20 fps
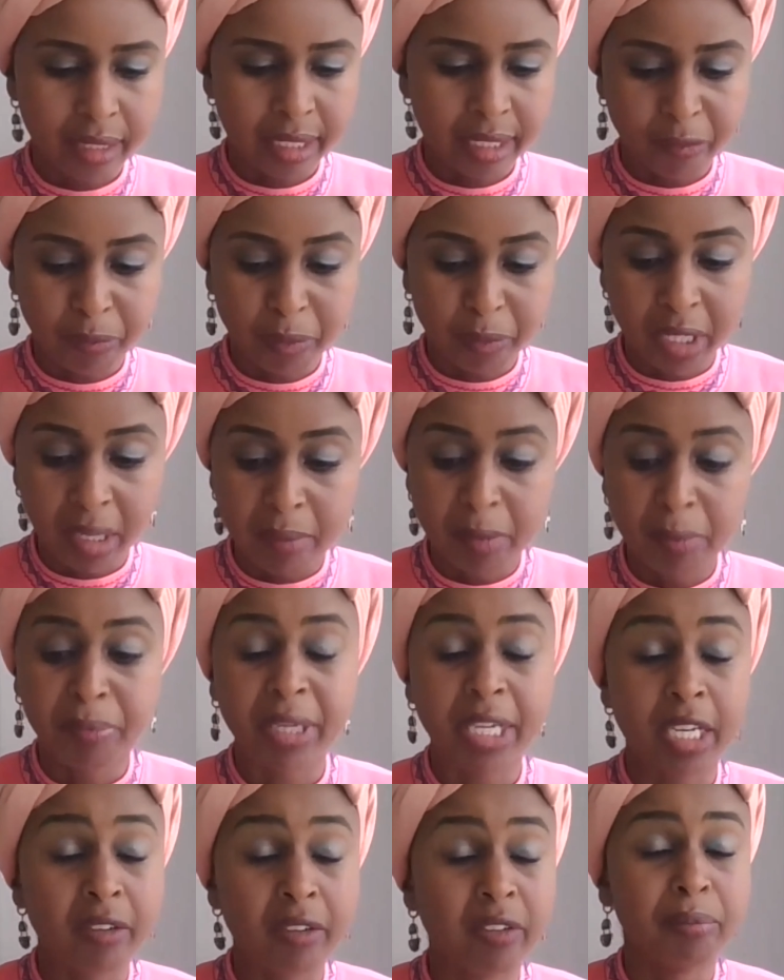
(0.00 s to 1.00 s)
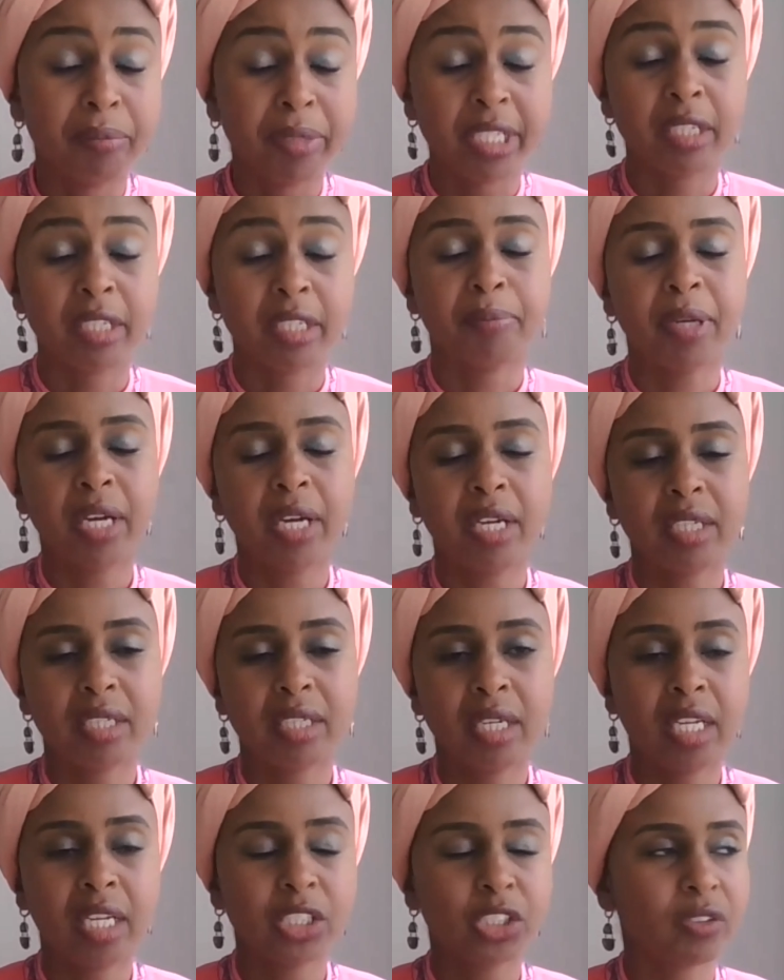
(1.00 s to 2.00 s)
they've become a bigger and bigger part,
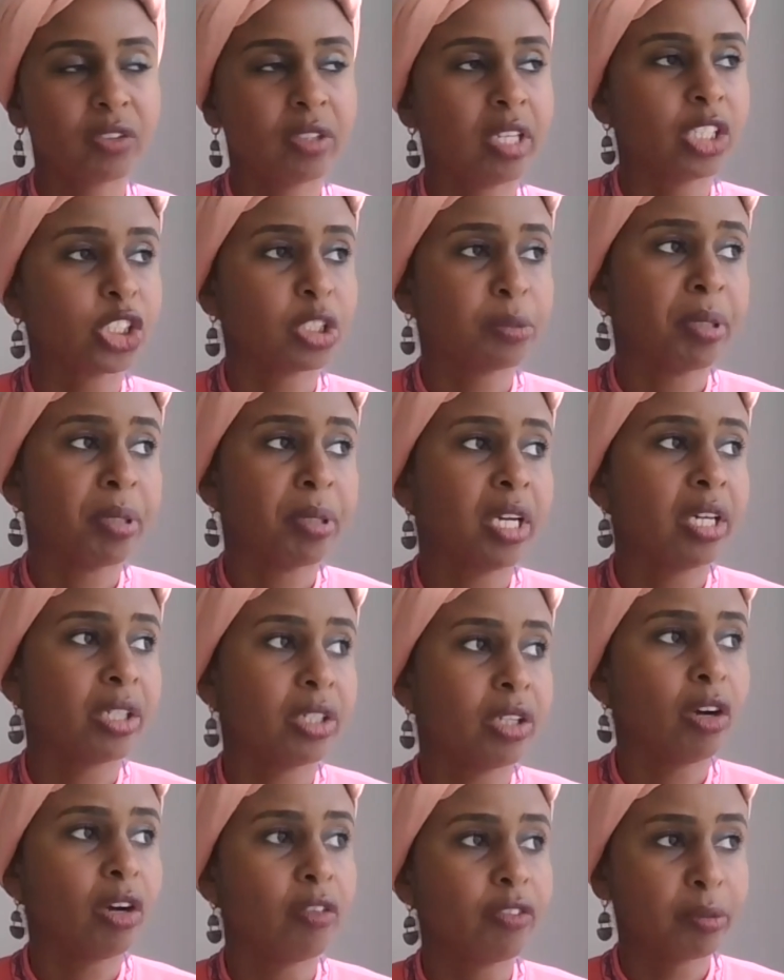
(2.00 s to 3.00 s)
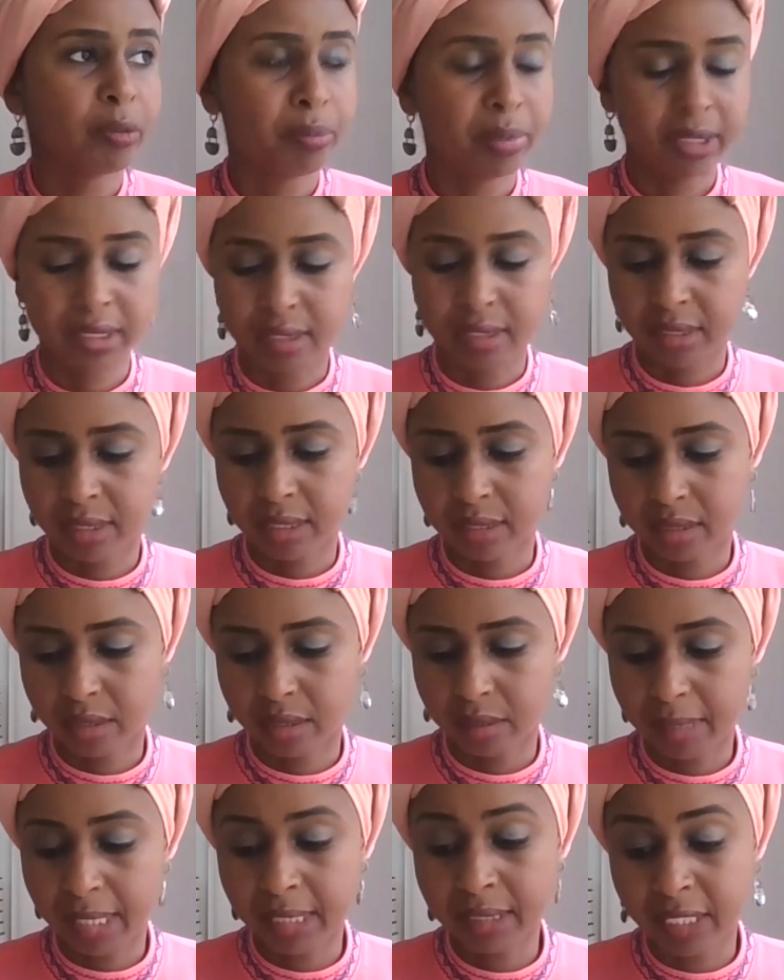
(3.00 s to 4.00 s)
a larger and larger part of the prison
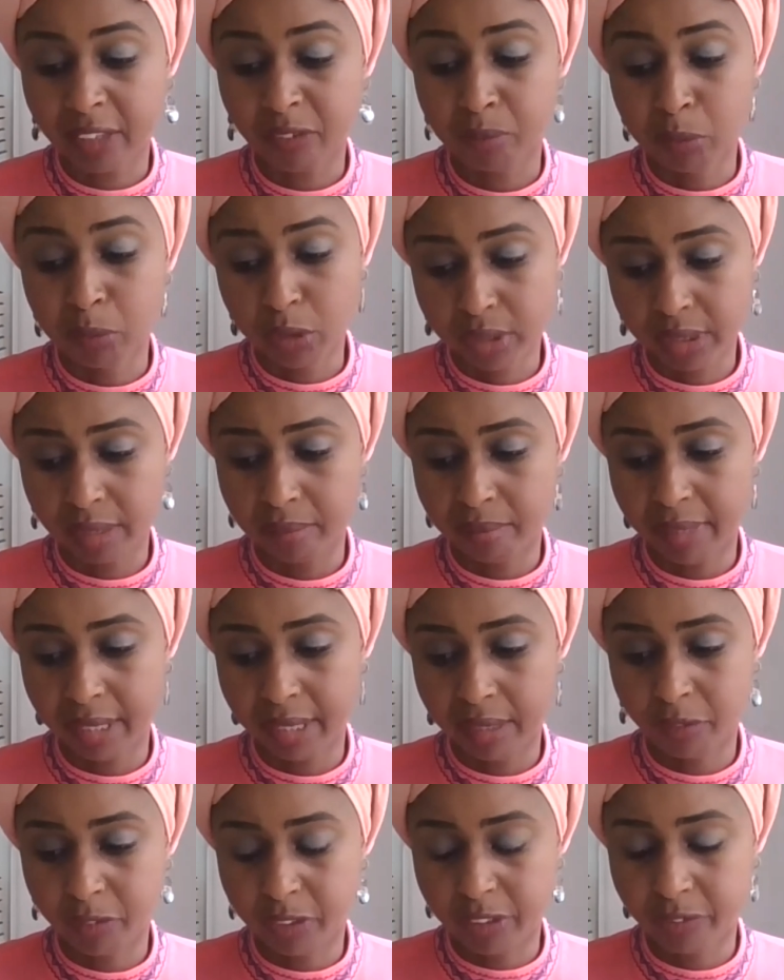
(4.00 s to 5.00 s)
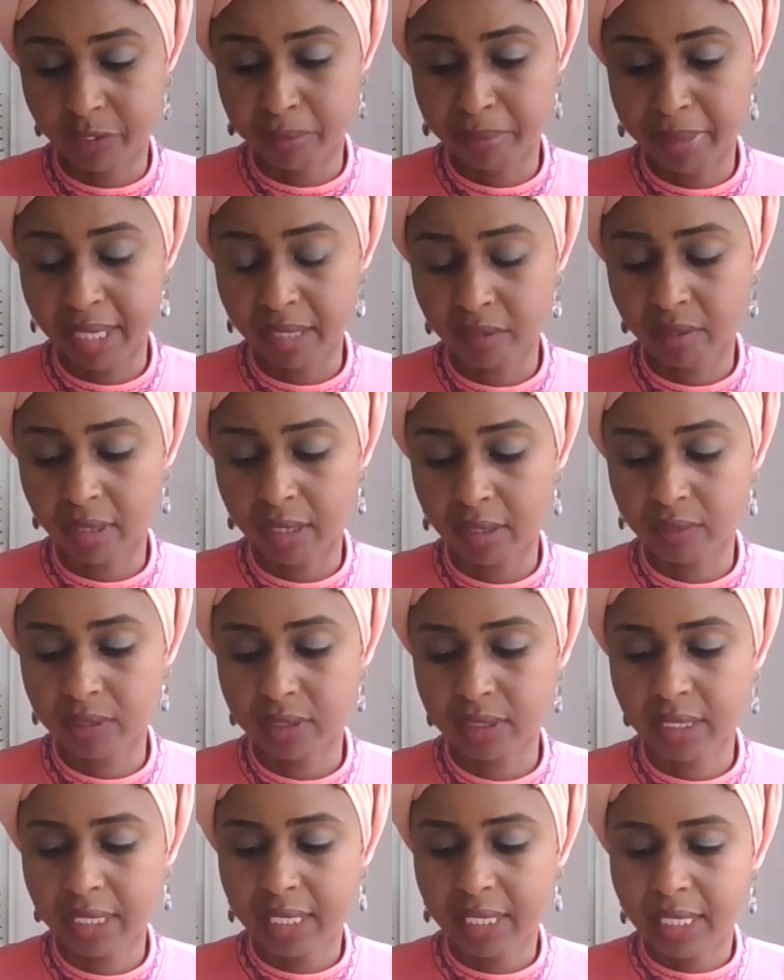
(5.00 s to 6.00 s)
system, as have Muslim men of different
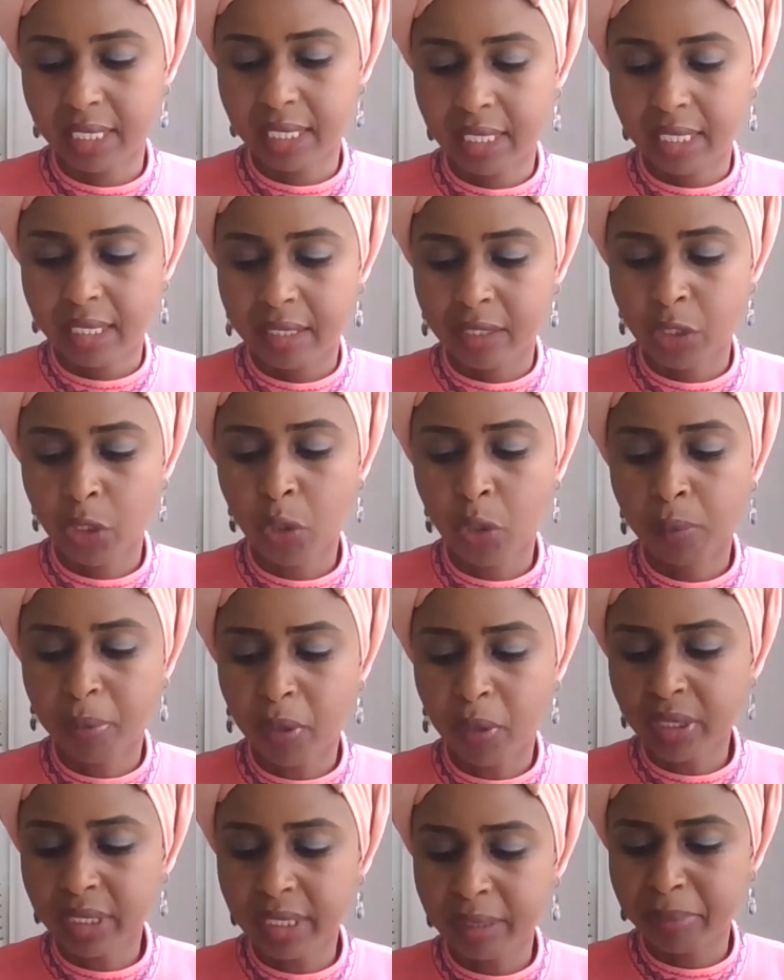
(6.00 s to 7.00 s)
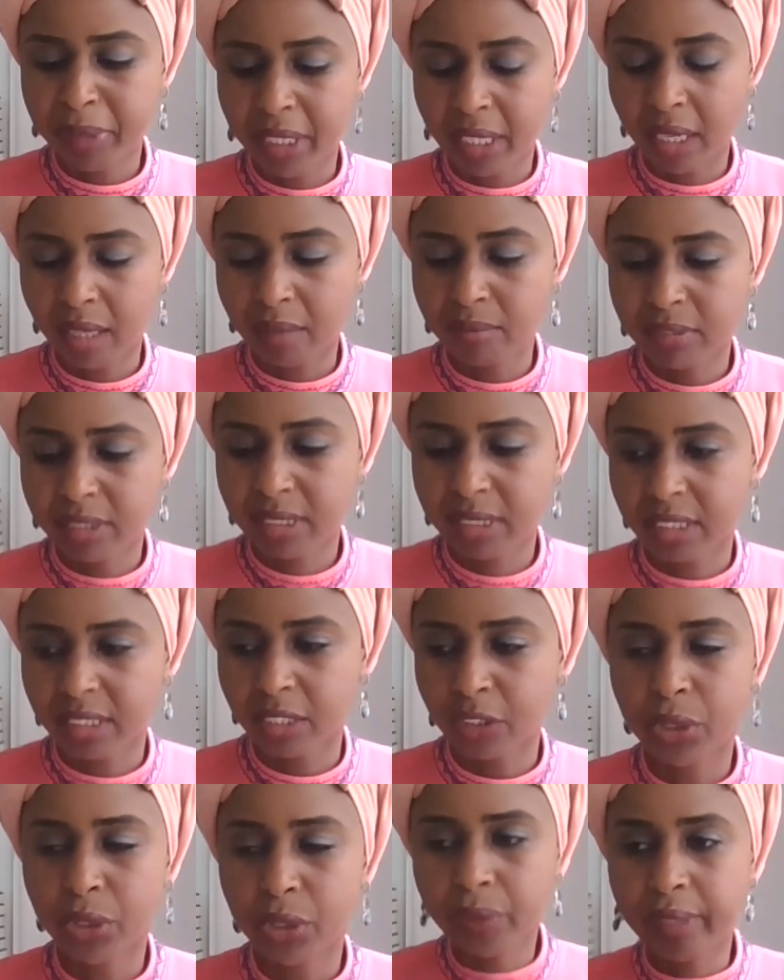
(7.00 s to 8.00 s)
backgrounds. Your body becomes
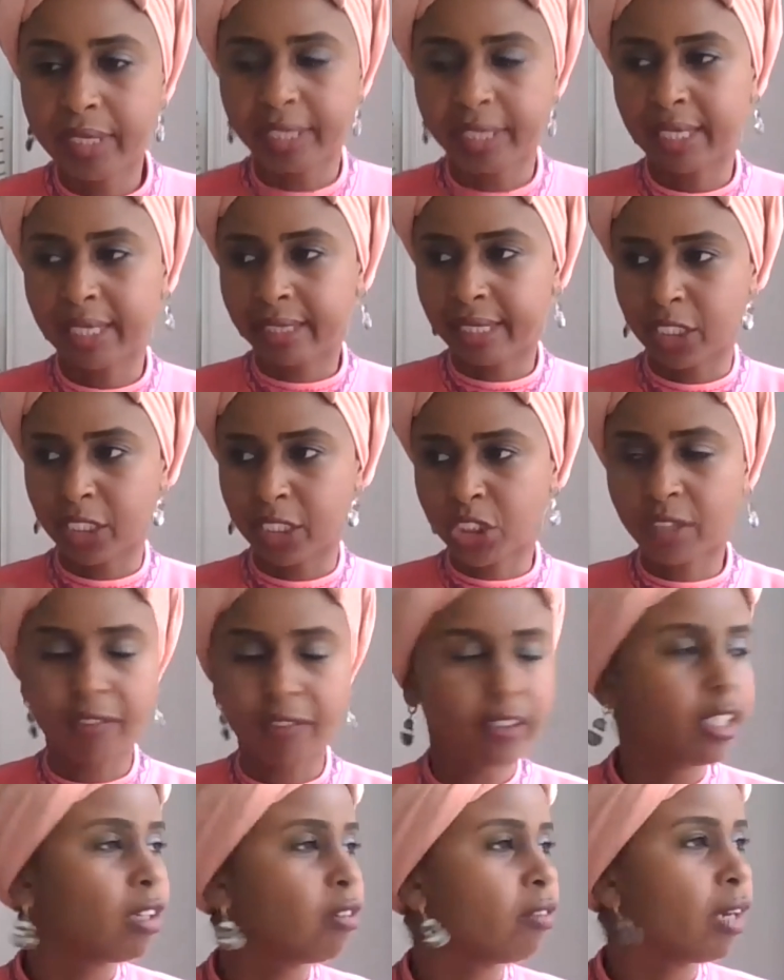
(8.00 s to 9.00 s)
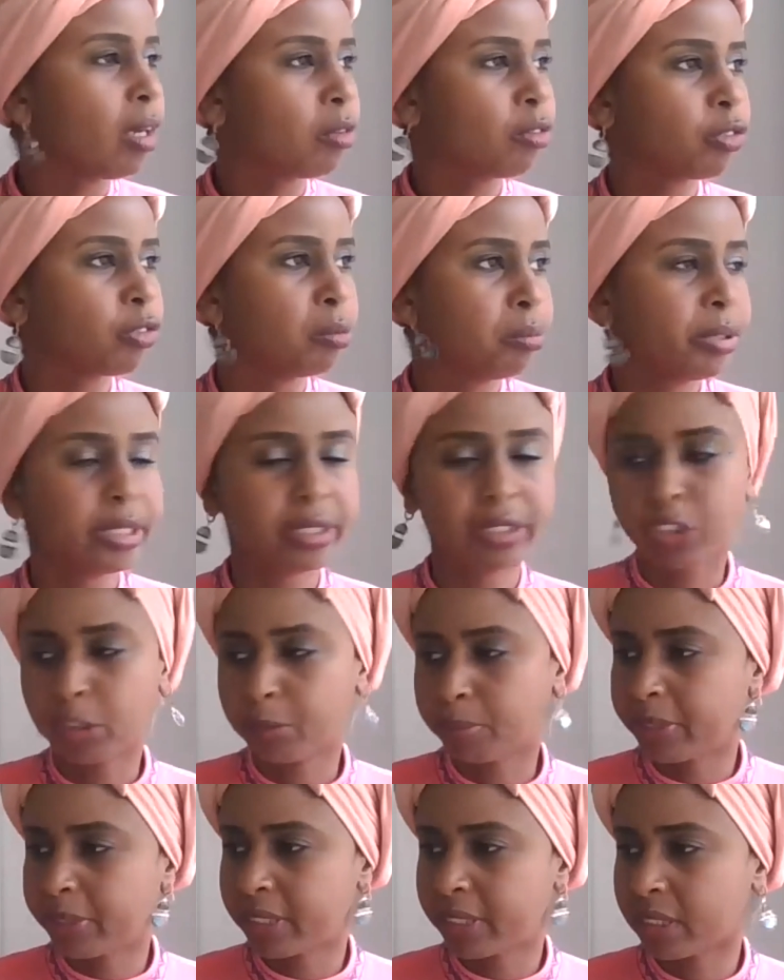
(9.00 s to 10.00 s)
a unit that they're shuffling around from prison to
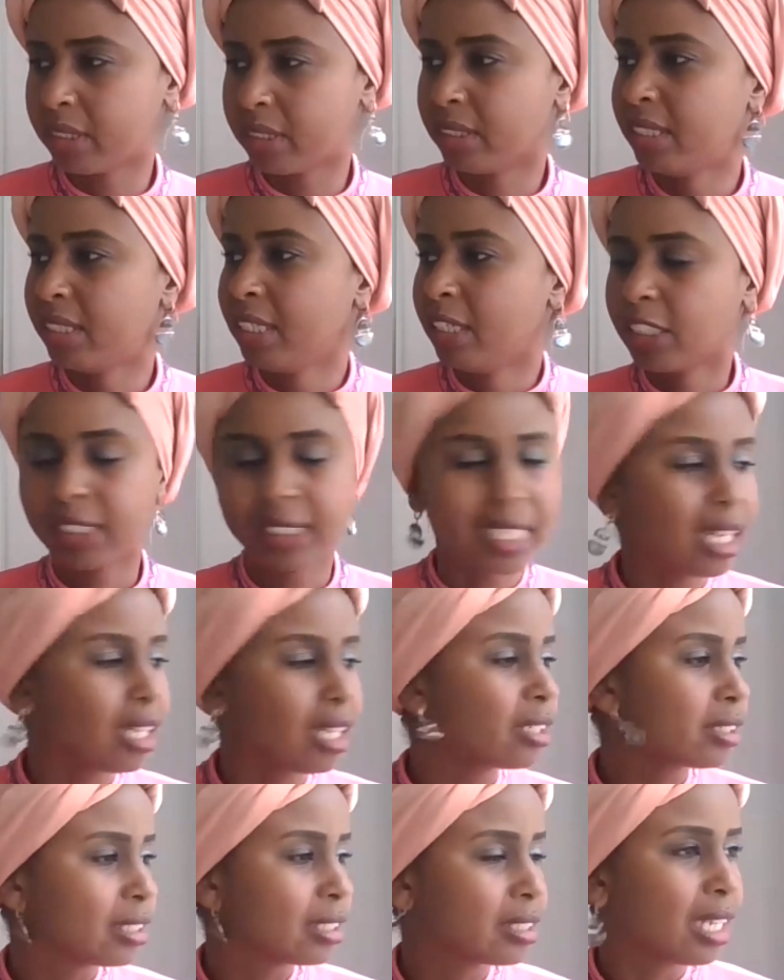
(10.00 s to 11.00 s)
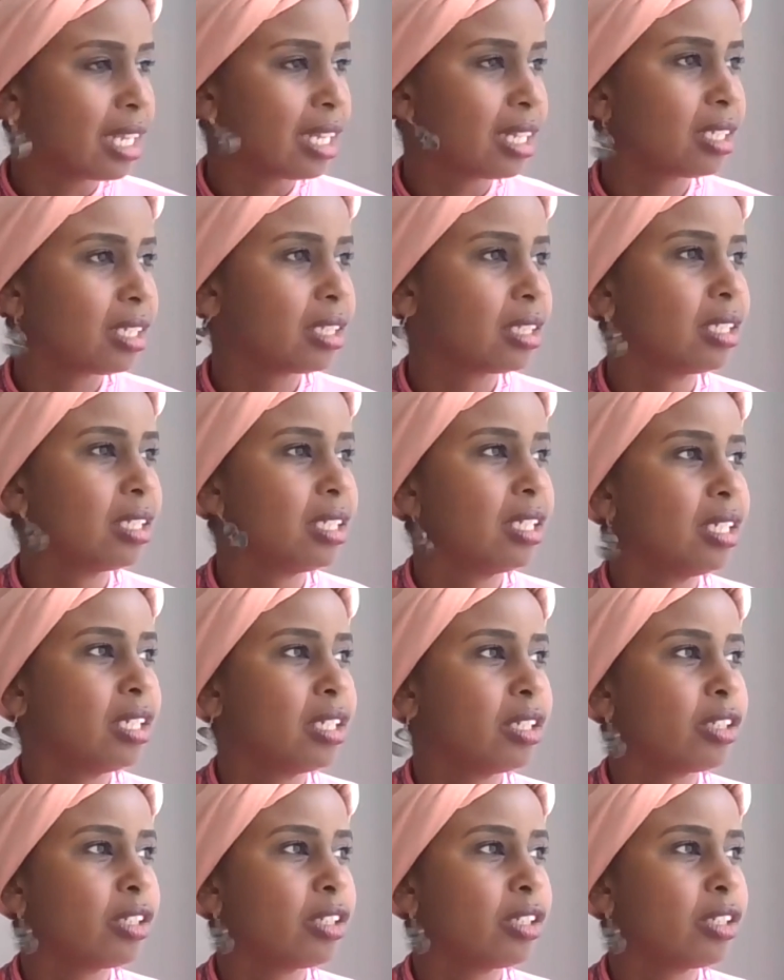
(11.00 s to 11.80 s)
prison, cell to cell.